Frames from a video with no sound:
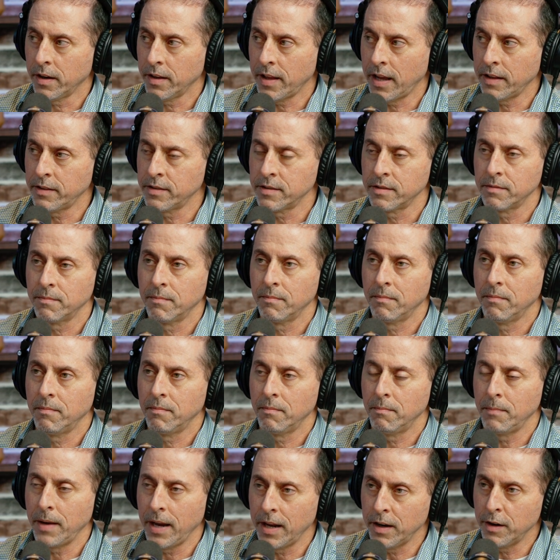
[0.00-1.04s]
That's
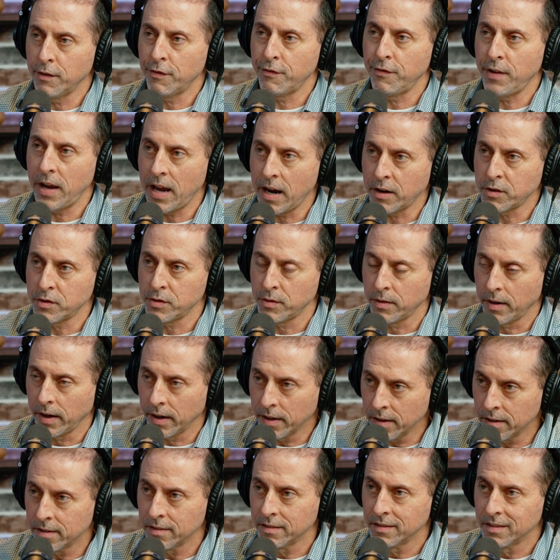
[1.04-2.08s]

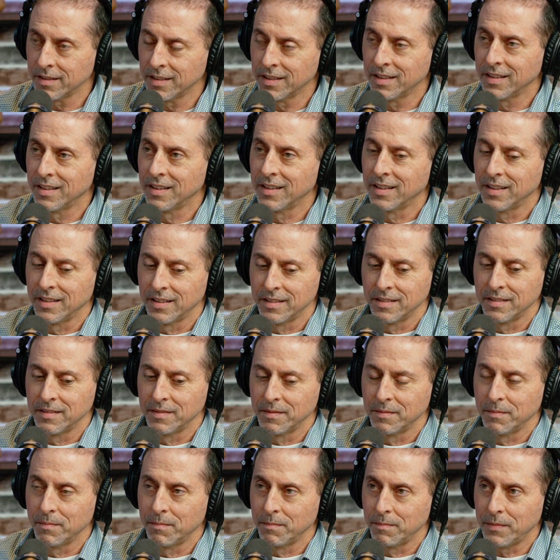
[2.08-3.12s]
manufacturing.
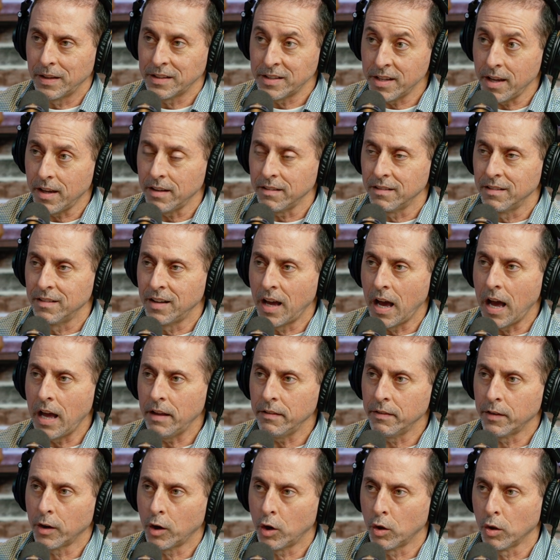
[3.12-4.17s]
That's it, not
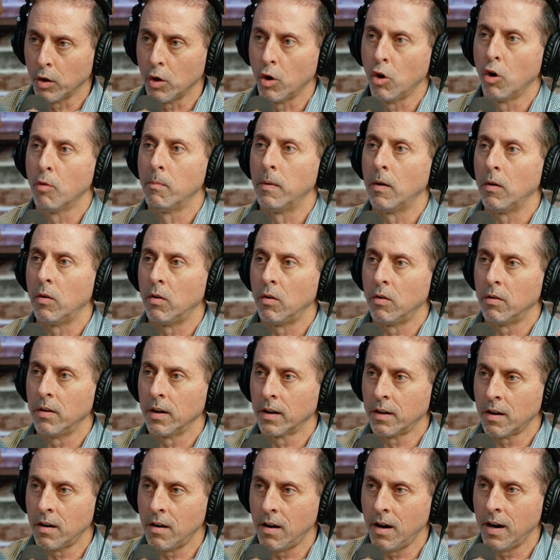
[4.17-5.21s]
the global
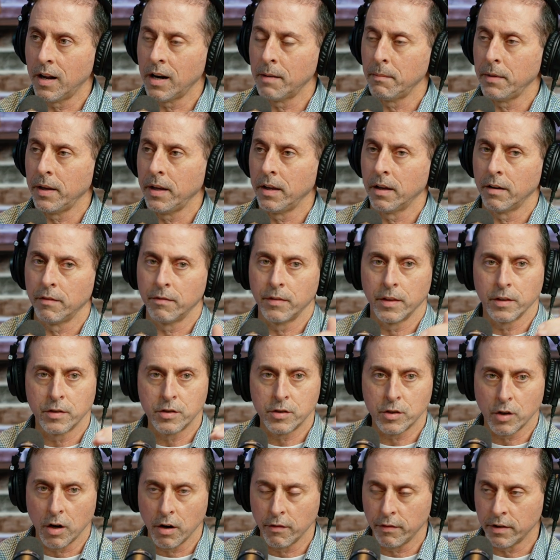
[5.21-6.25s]
economy of the
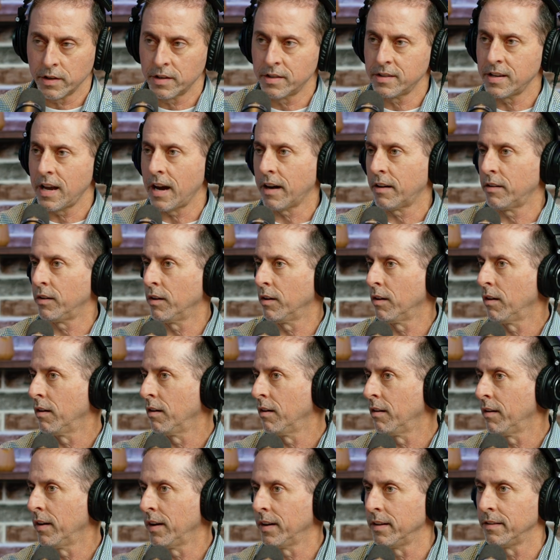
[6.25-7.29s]
service
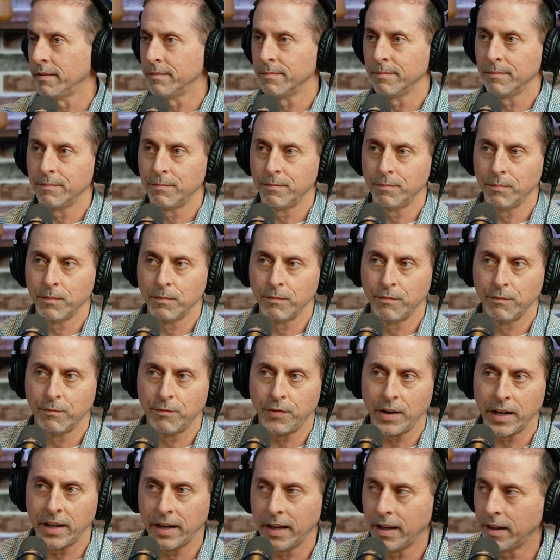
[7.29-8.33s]
sector and
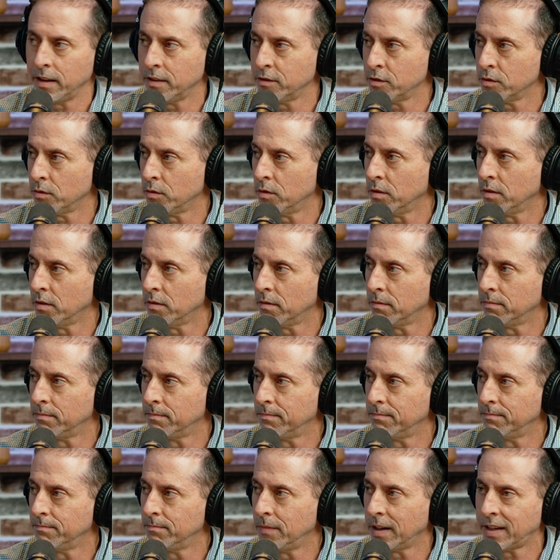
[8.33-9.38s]
financial
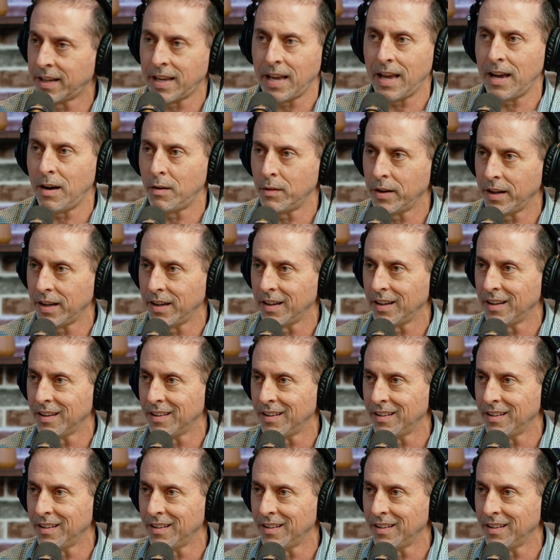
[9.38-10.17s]
accounting.